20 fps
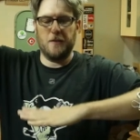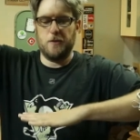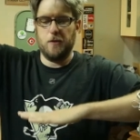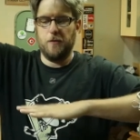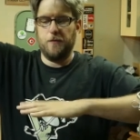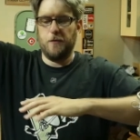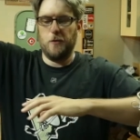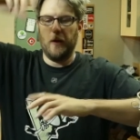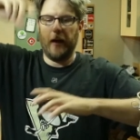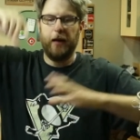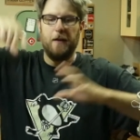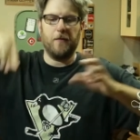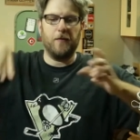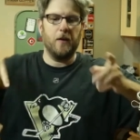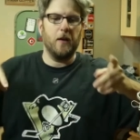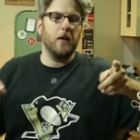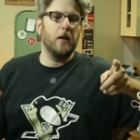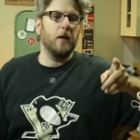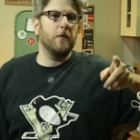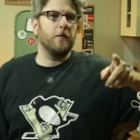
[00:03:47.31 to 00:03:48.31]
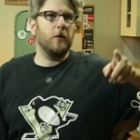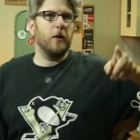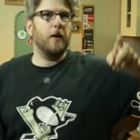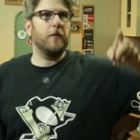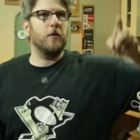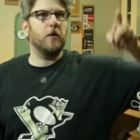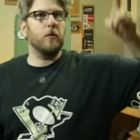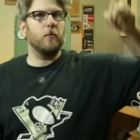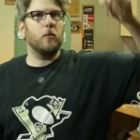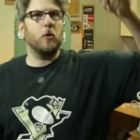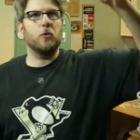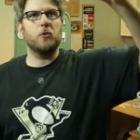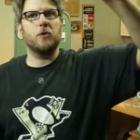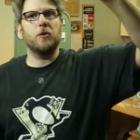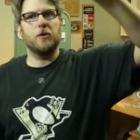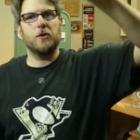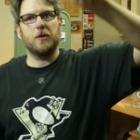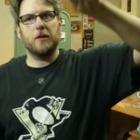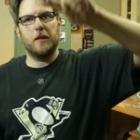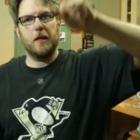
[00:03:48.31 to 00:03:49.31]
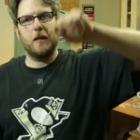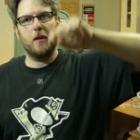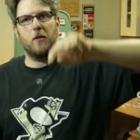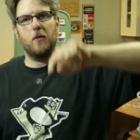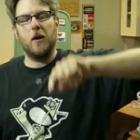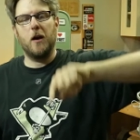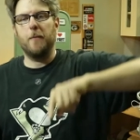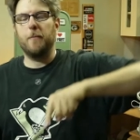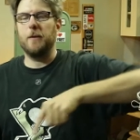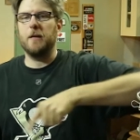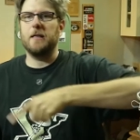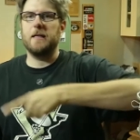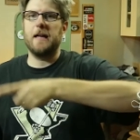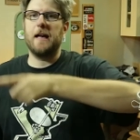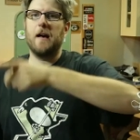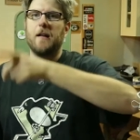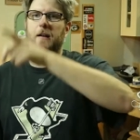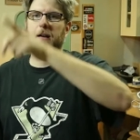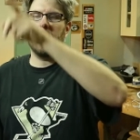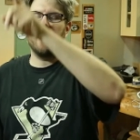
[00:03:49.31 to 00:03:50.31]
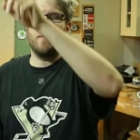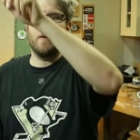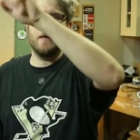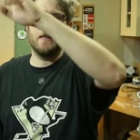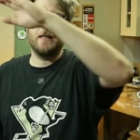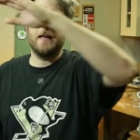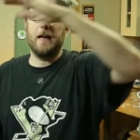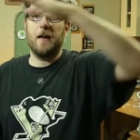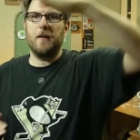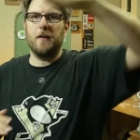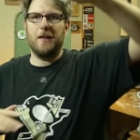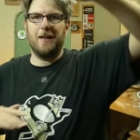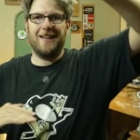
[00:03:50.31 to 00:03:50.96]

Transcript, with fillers: So if you have if you have your emotions and they go up and down and up and down,